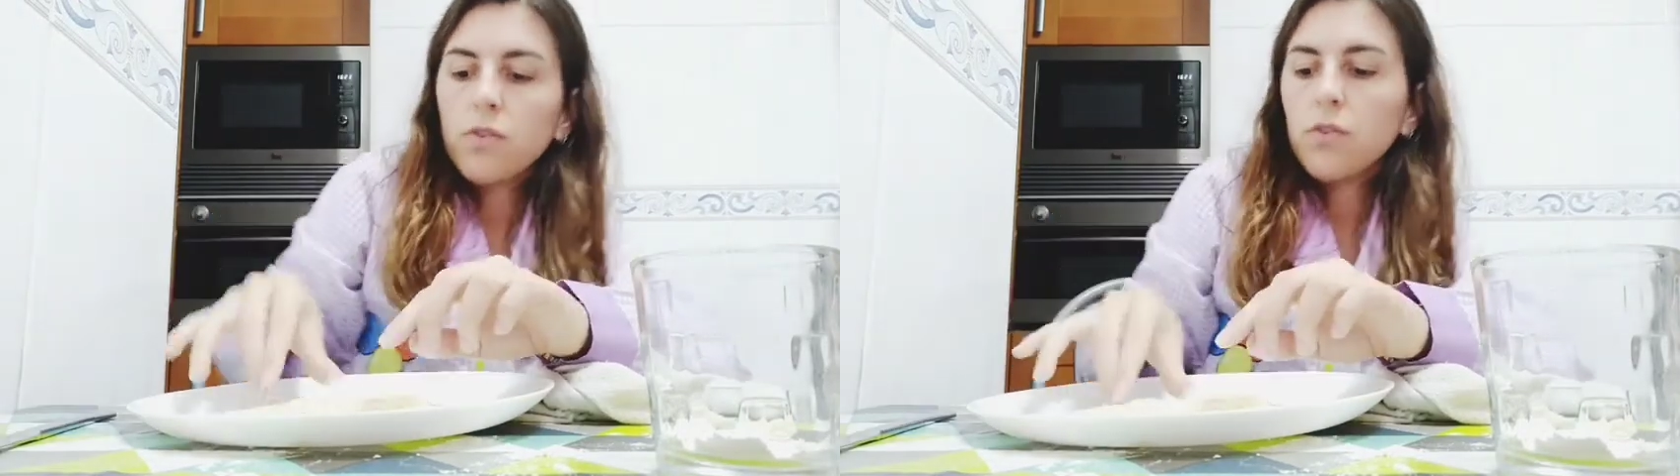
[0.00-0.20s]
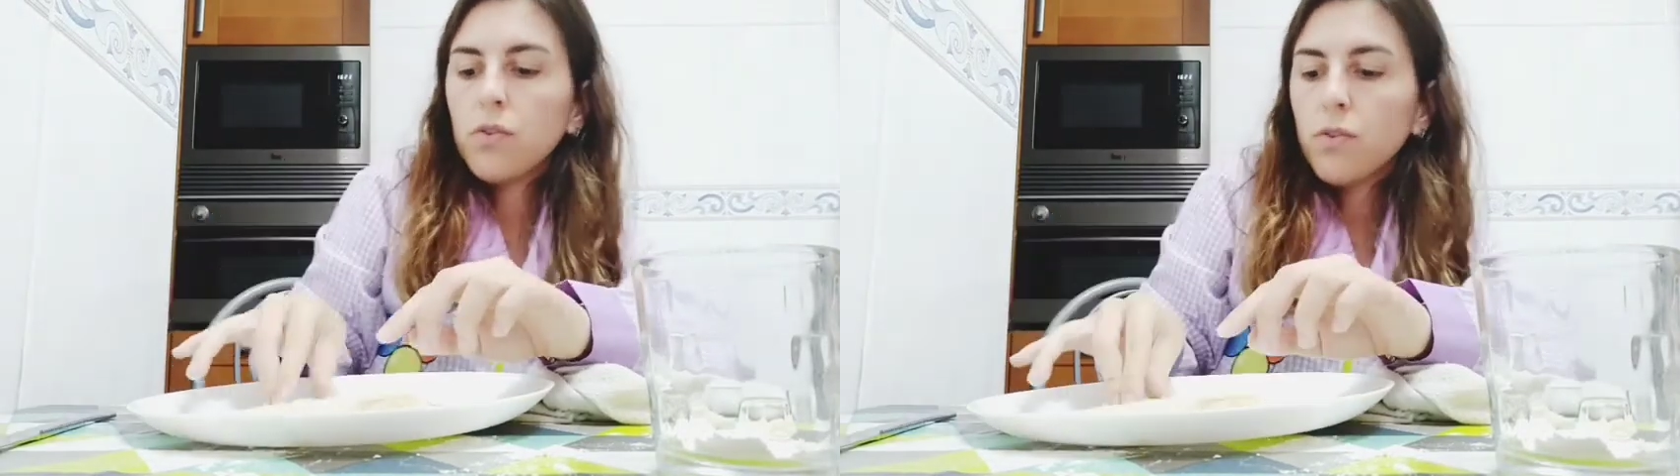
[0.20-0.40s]

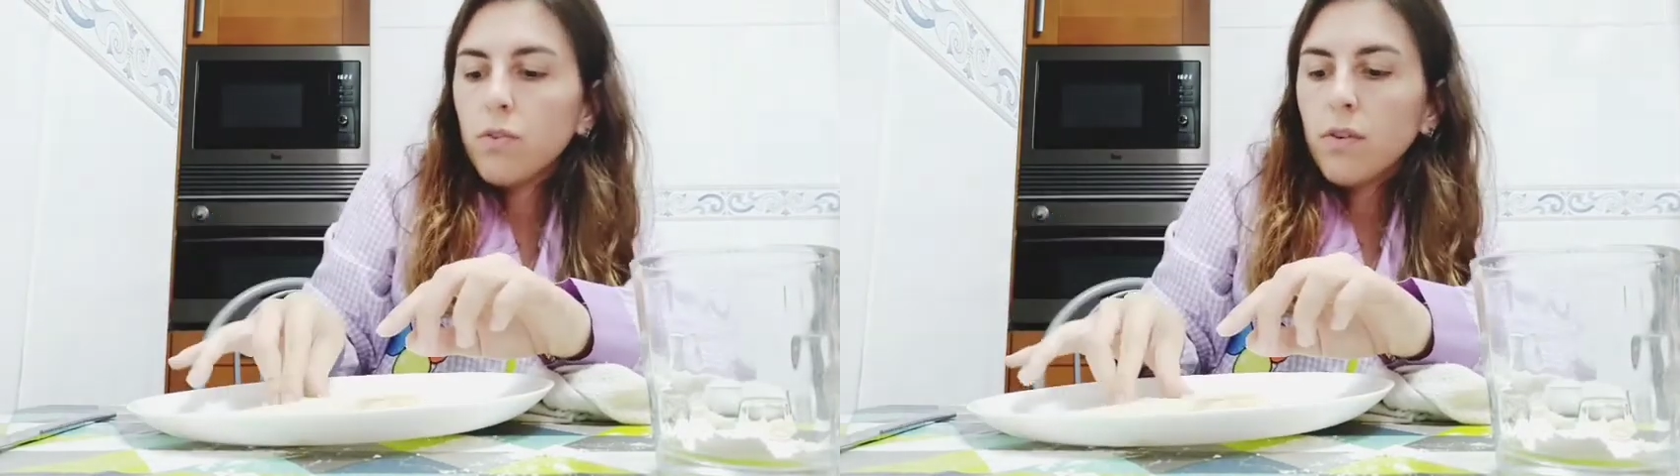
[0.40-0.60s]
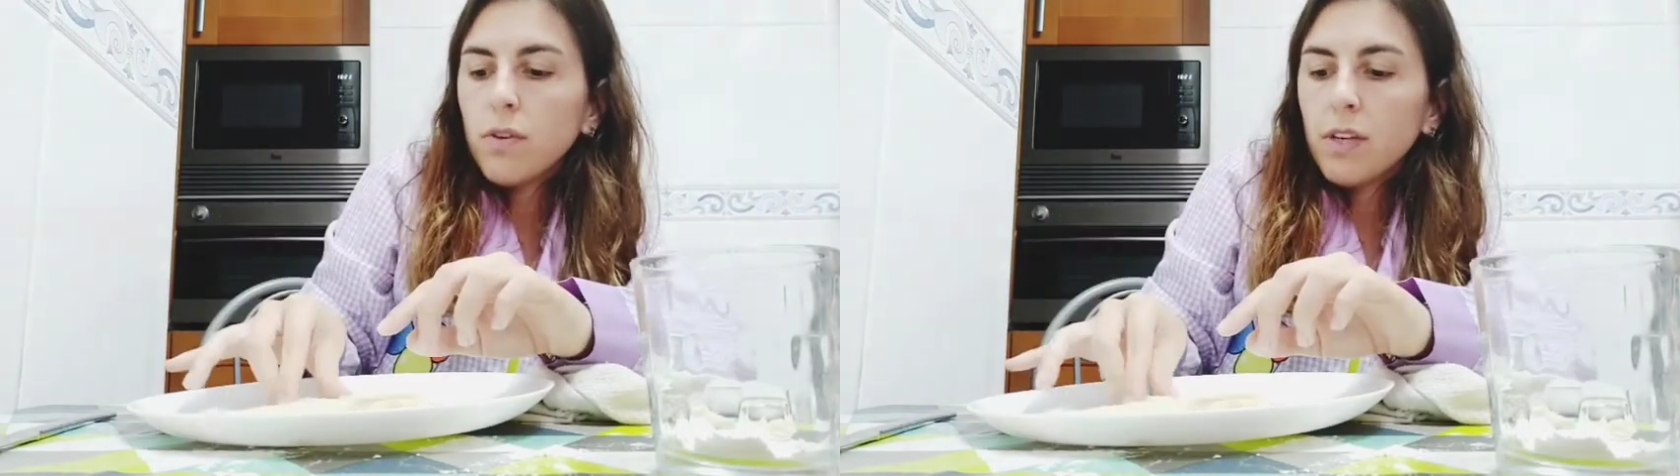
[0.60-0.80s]

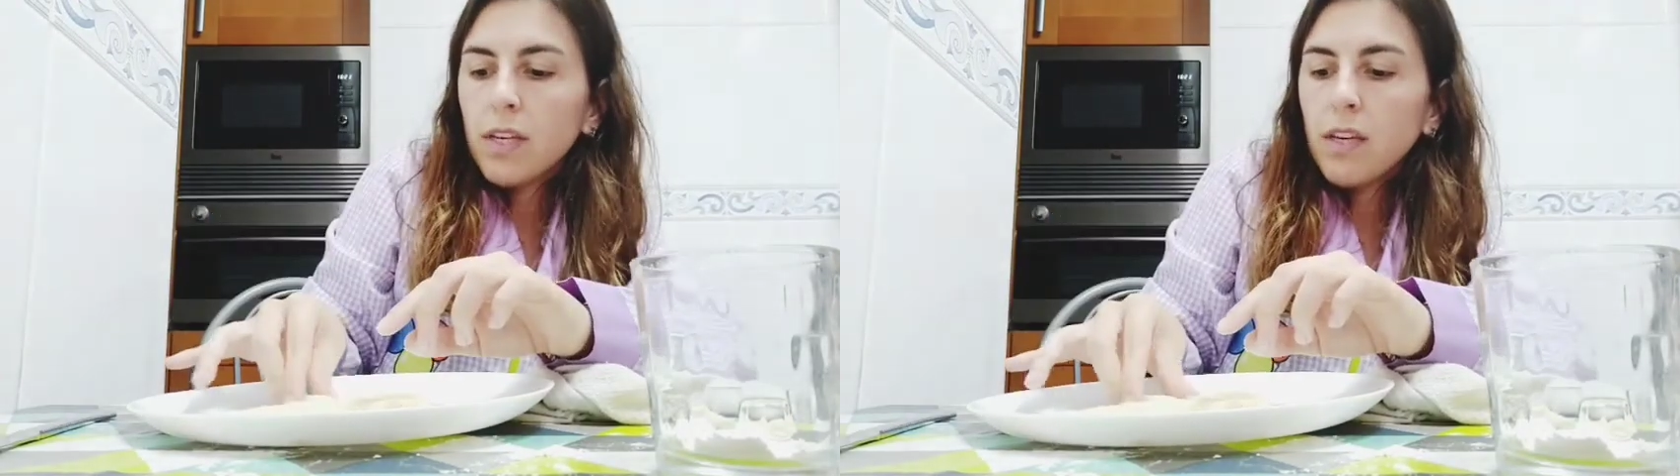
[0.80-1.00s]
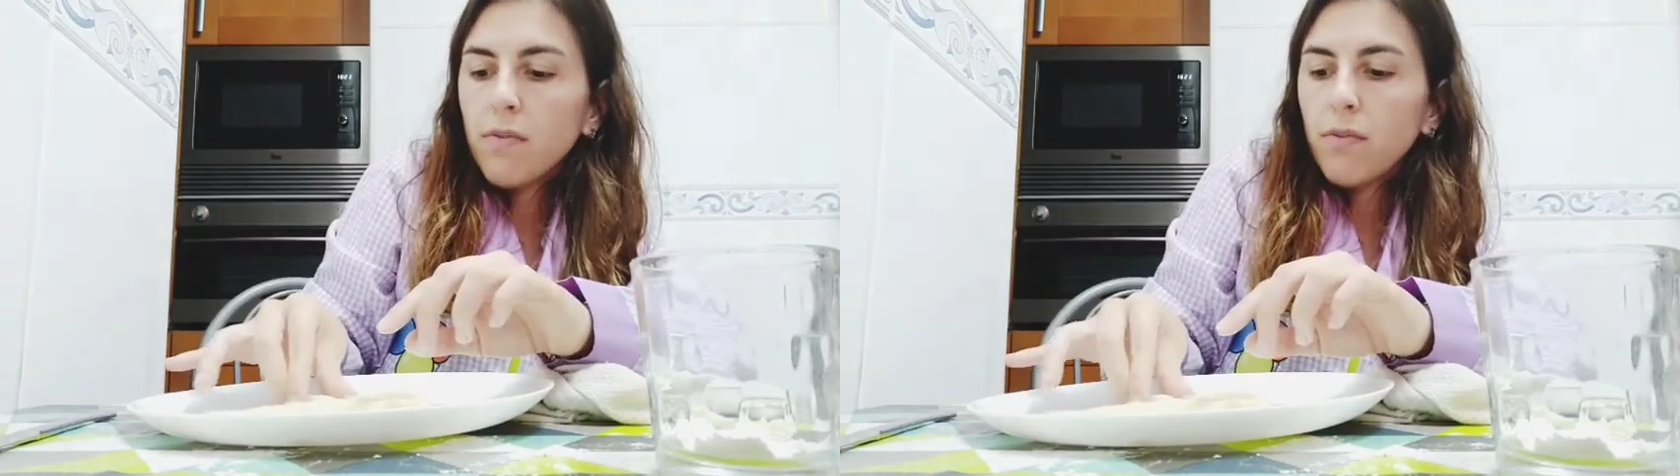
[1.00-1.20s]
to
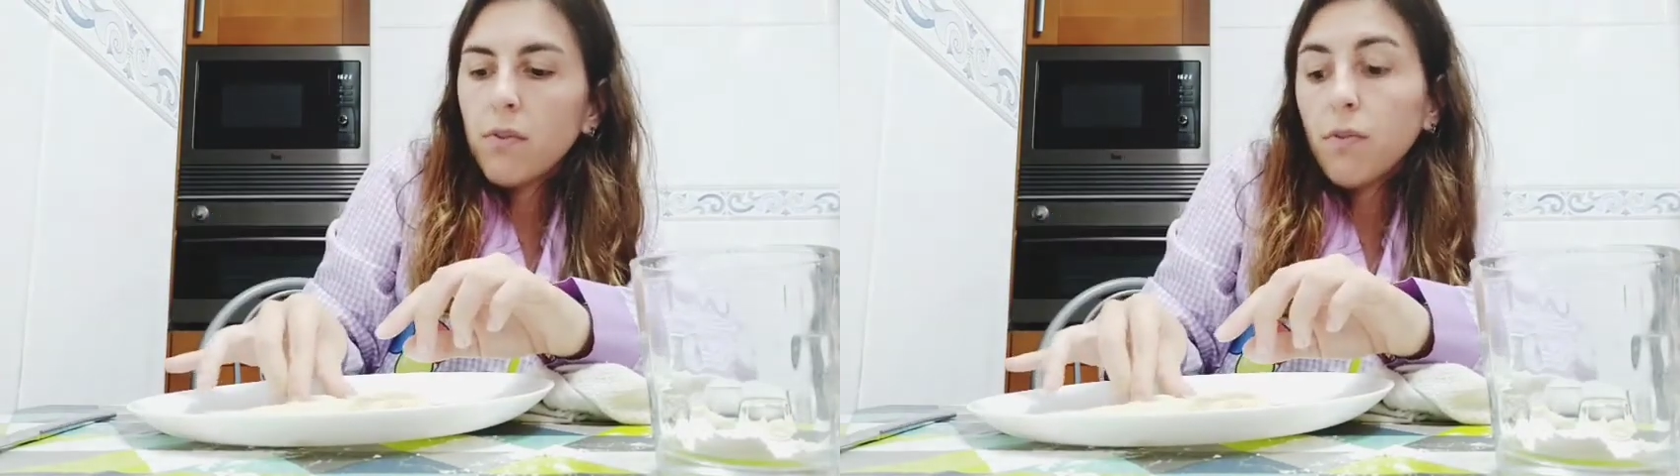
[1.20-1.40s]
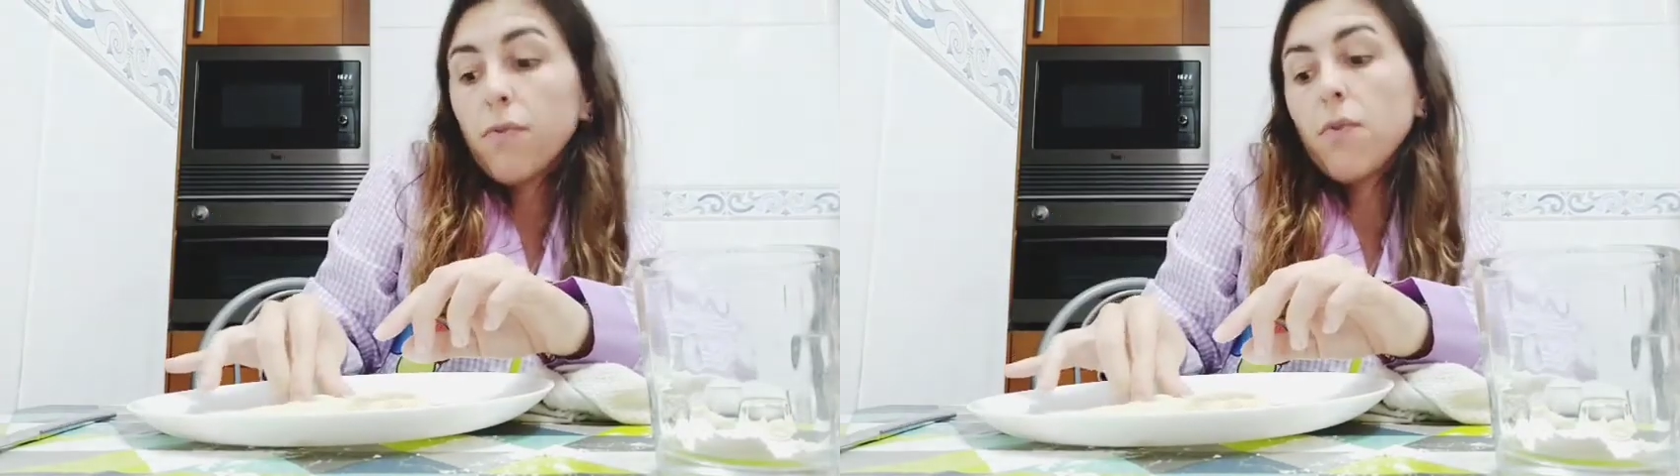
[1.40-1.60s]

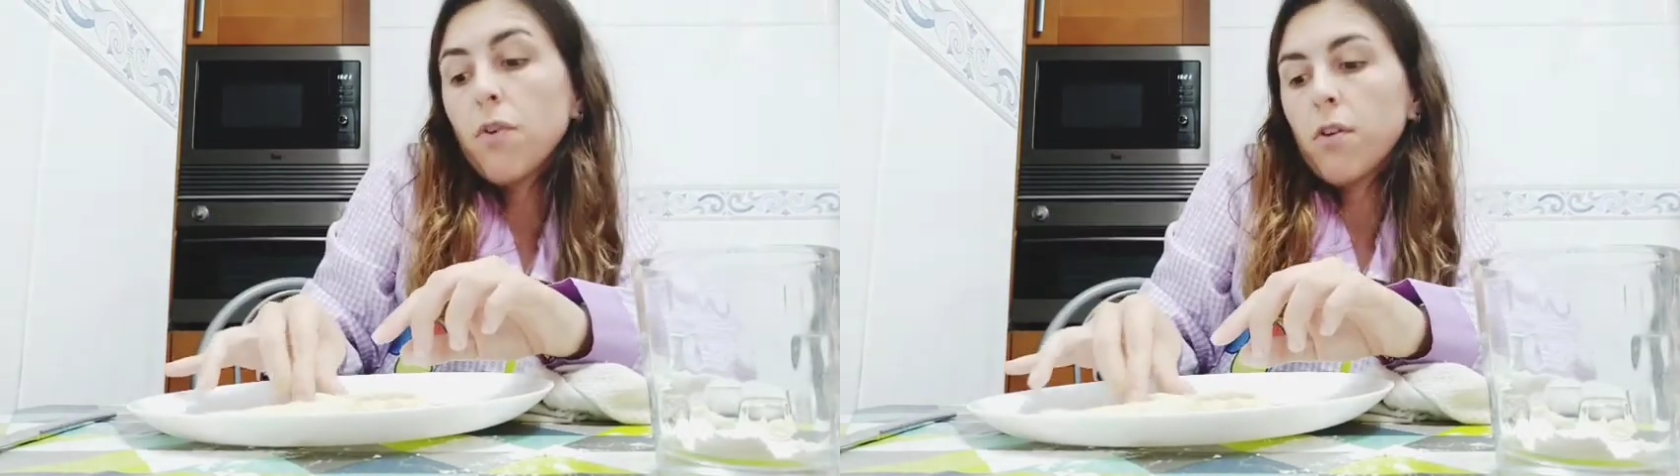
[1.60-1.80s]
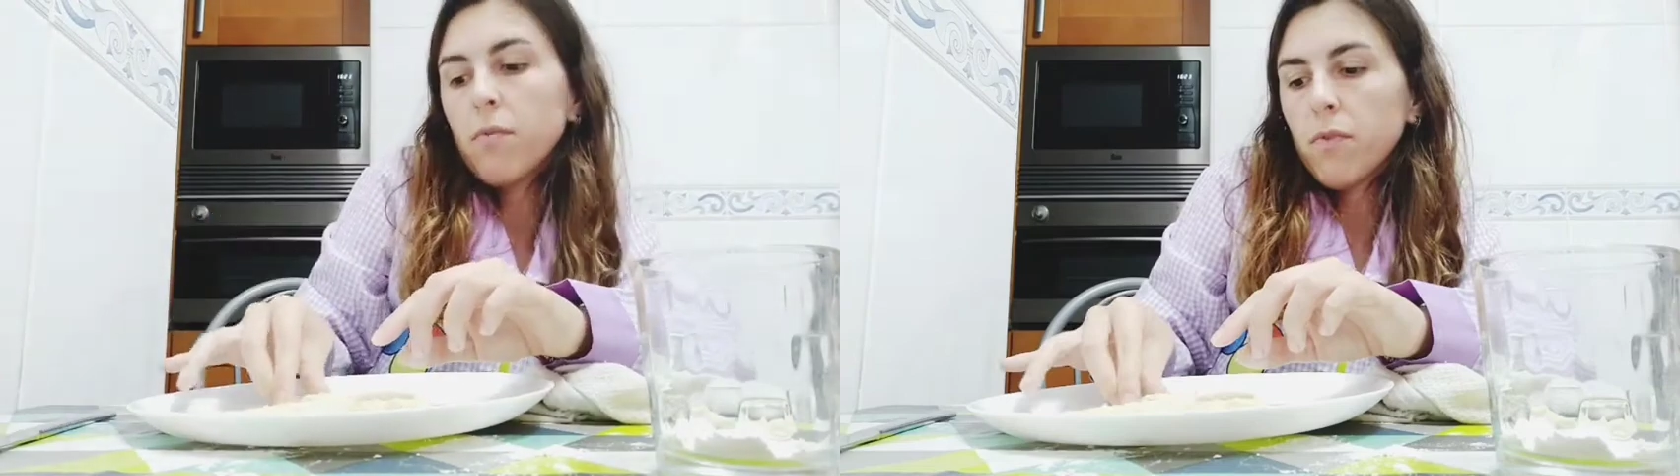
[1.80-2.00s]
give the
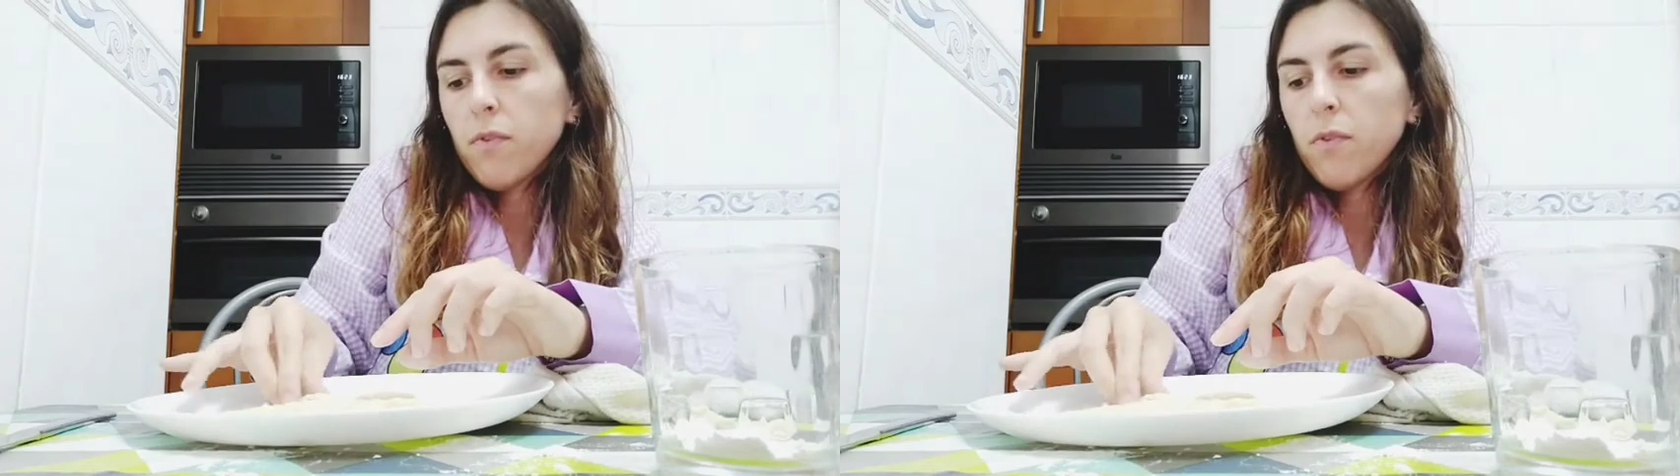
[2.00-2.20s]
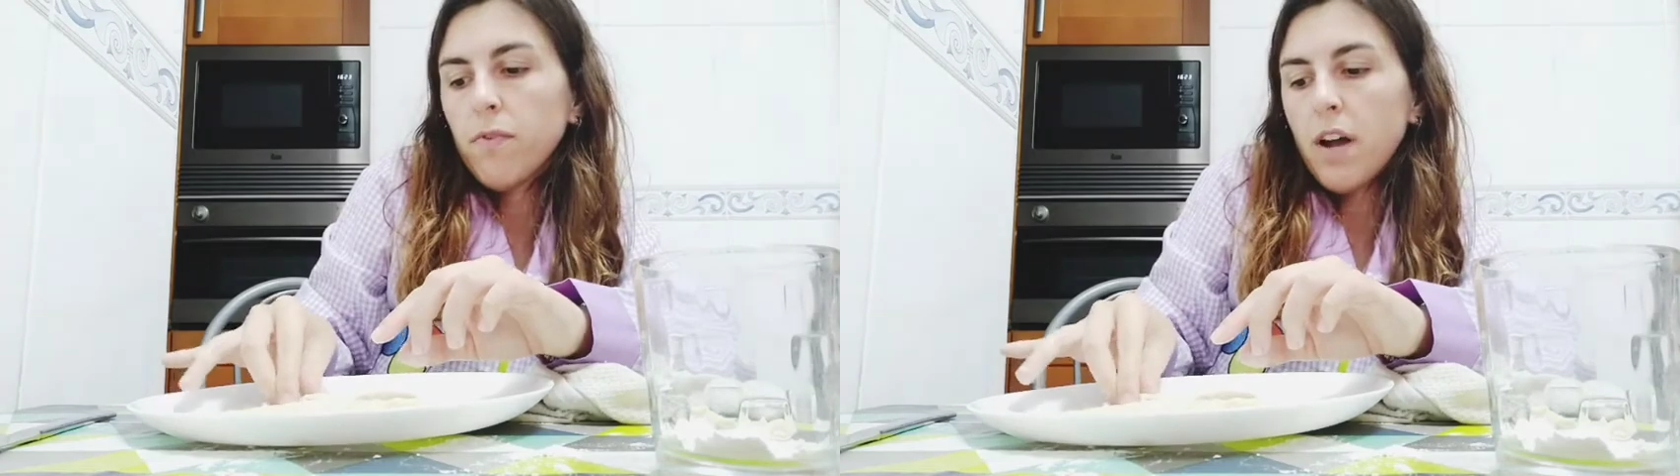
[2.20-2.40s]
form
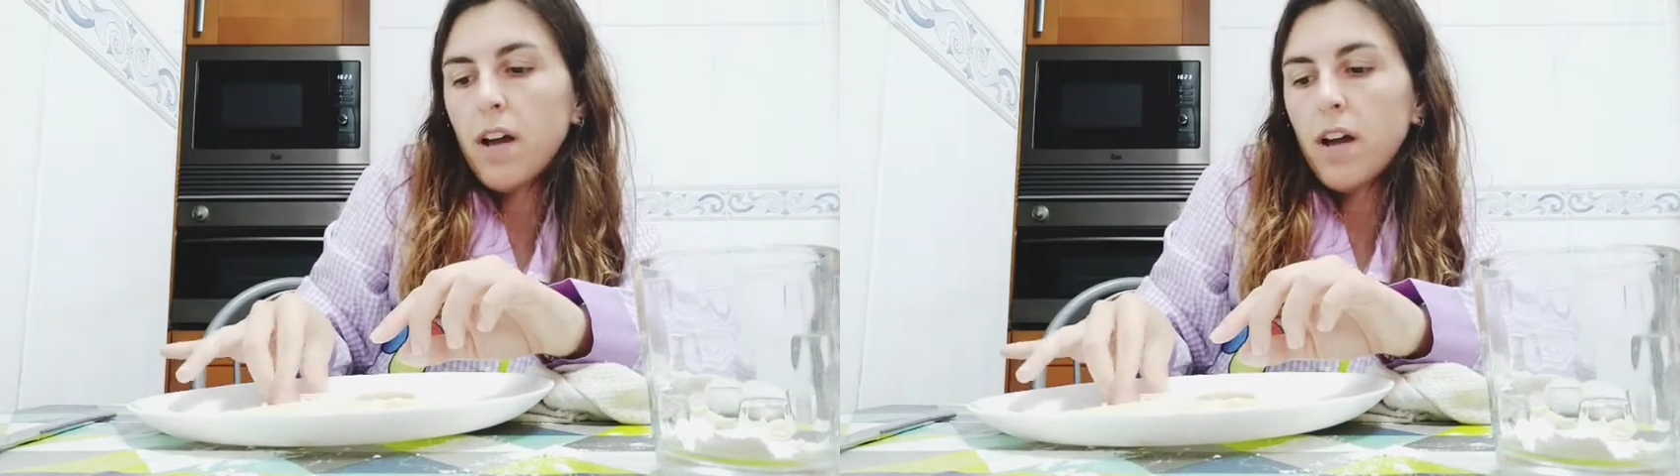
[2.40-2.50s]
of